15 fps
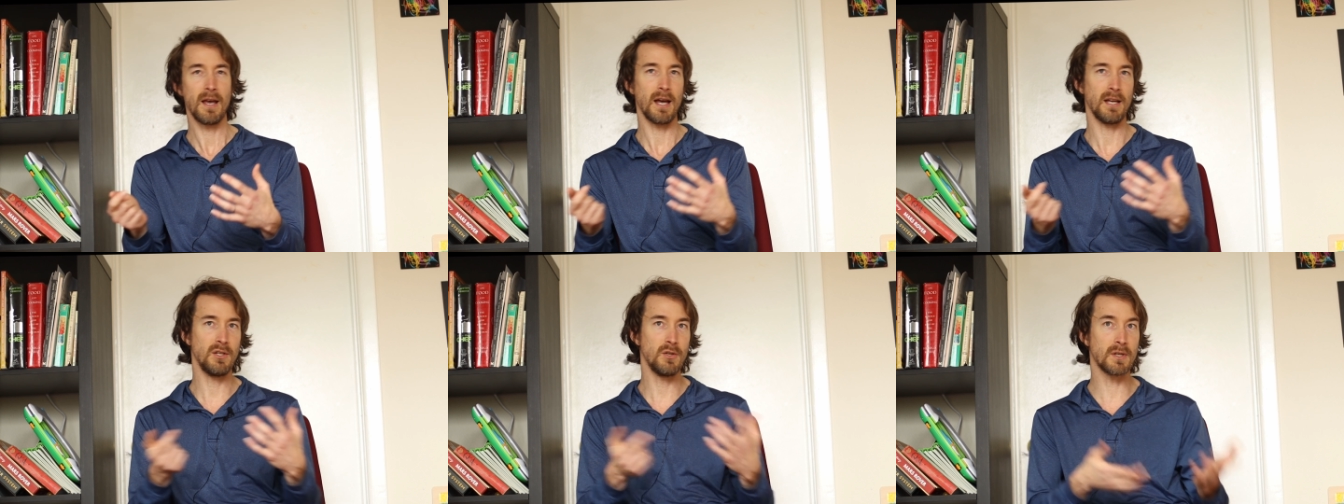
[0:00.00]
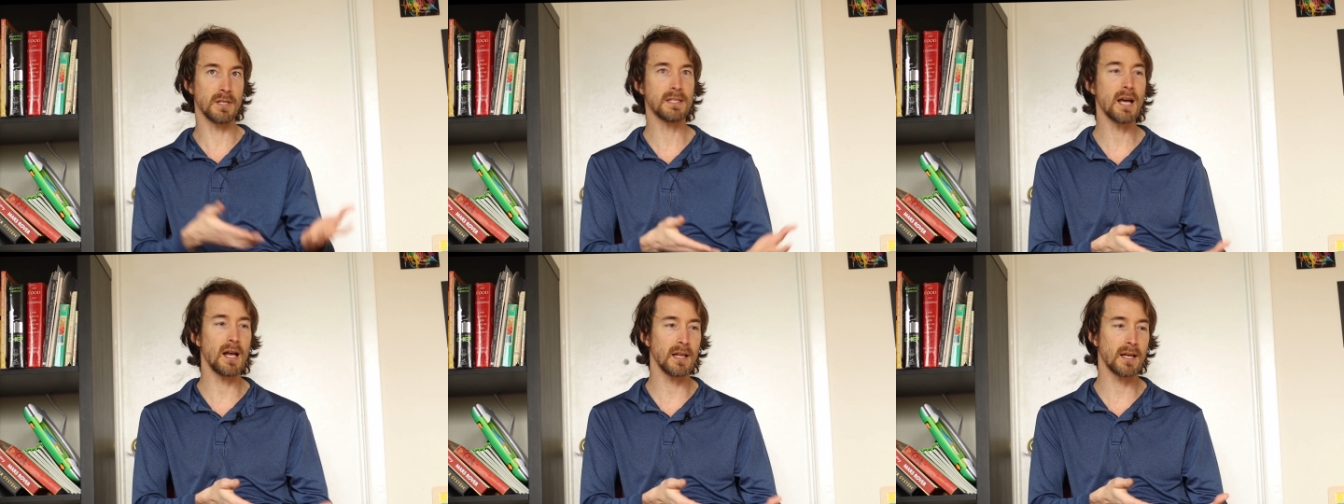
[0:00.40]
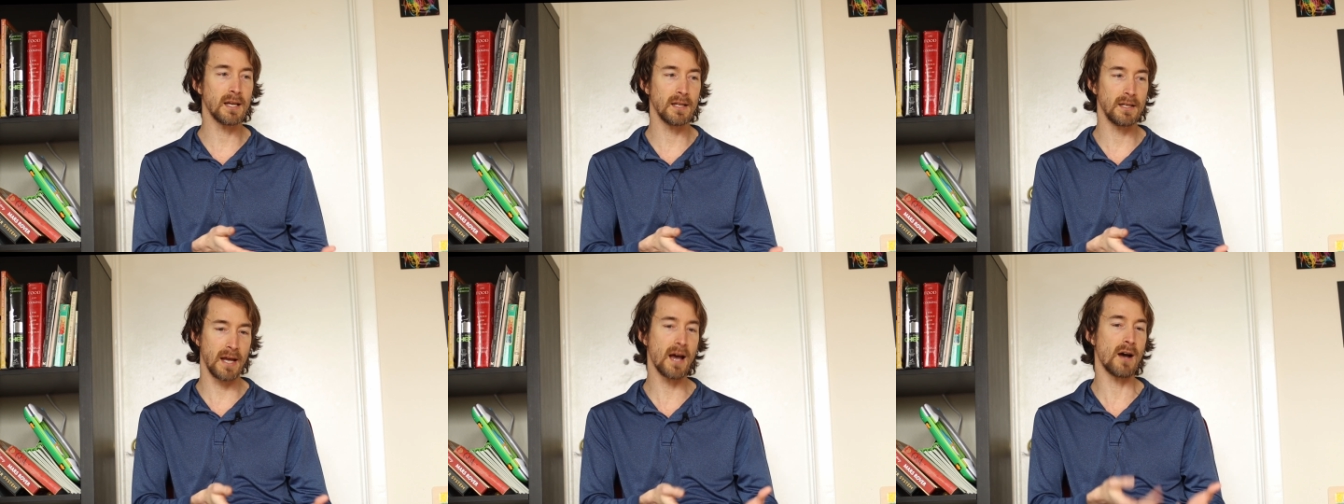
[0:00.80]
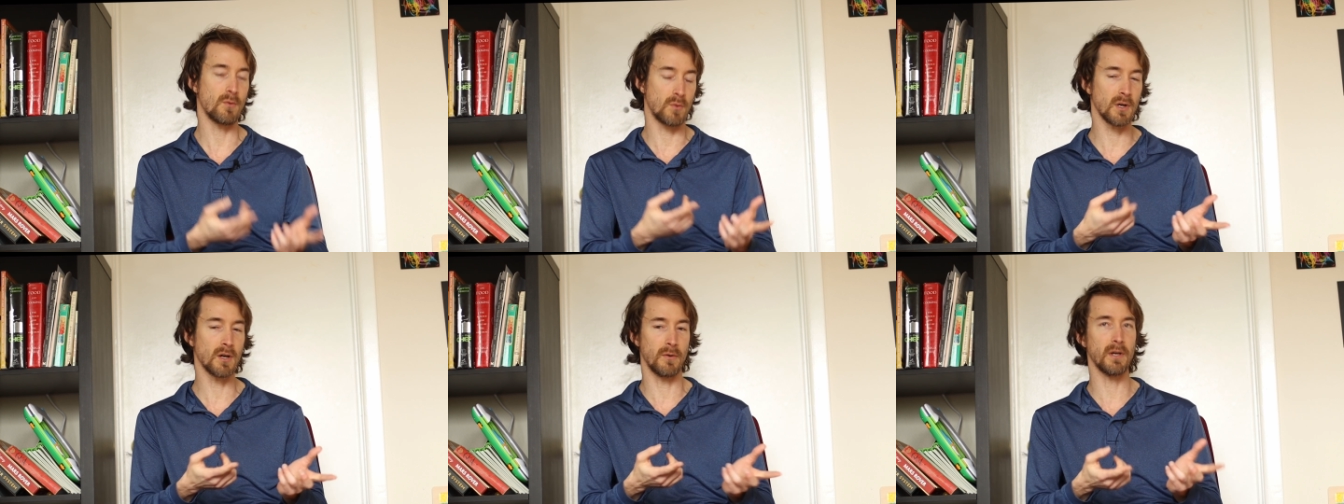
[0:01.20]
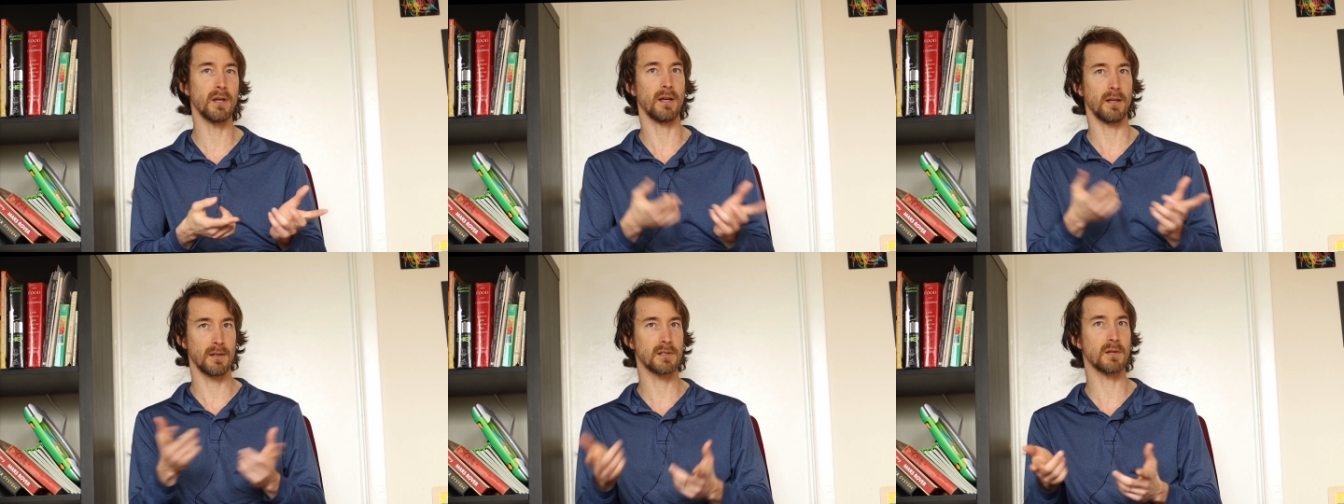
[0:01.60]
and you can tell a kid, yeah, we're going
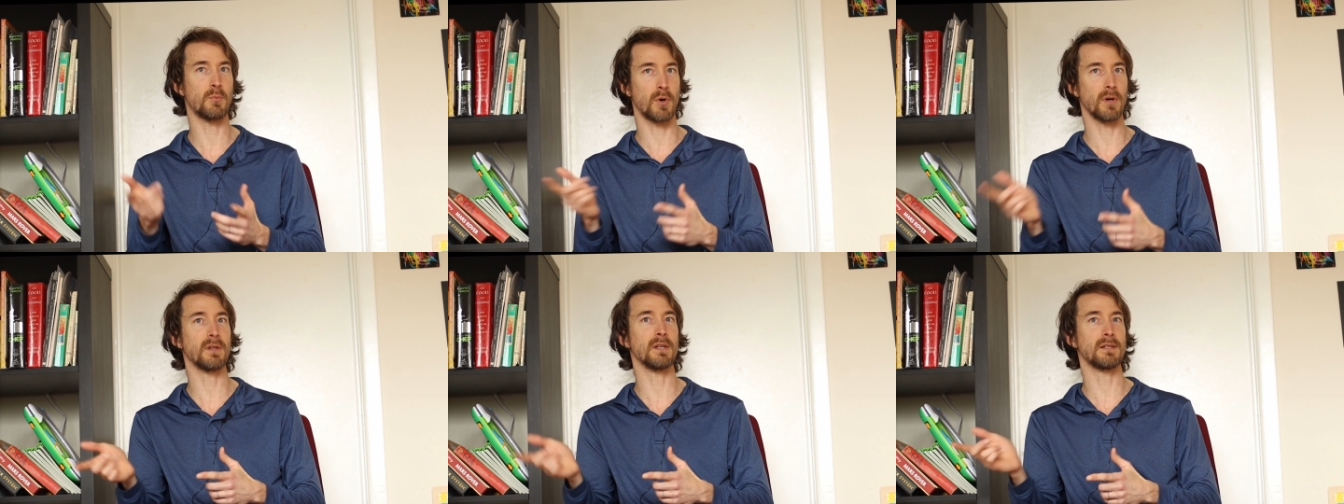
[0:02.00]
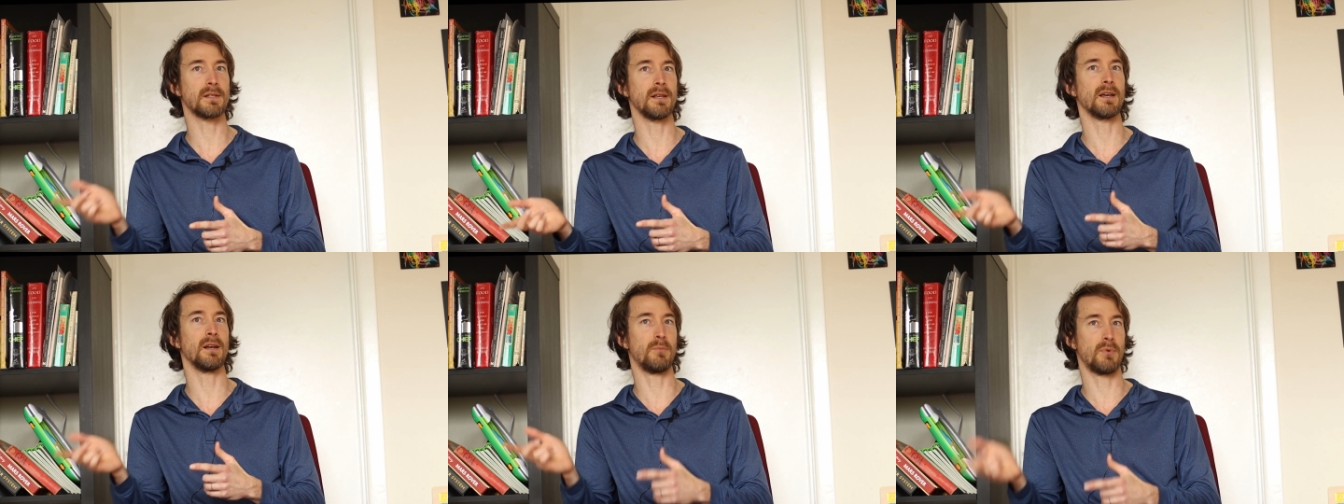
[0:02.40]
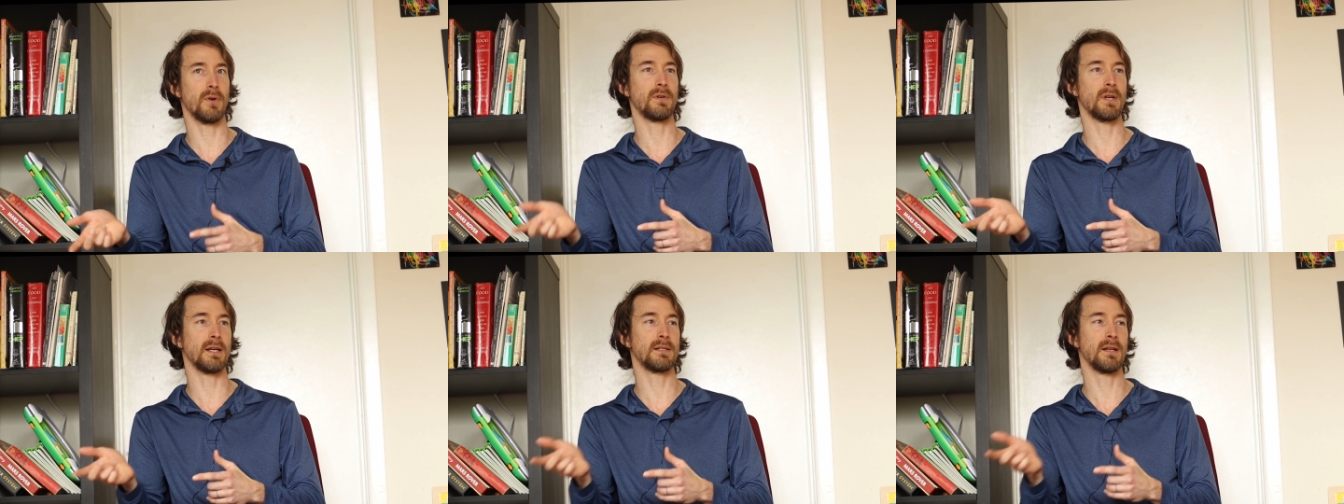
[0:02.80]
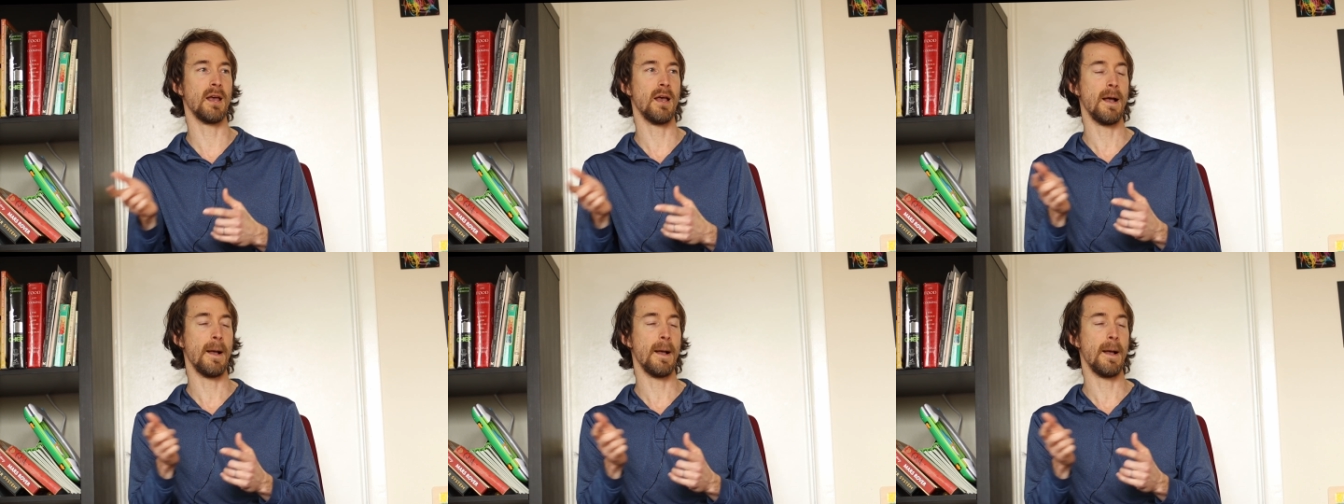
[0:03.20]
to support this thing in a protest,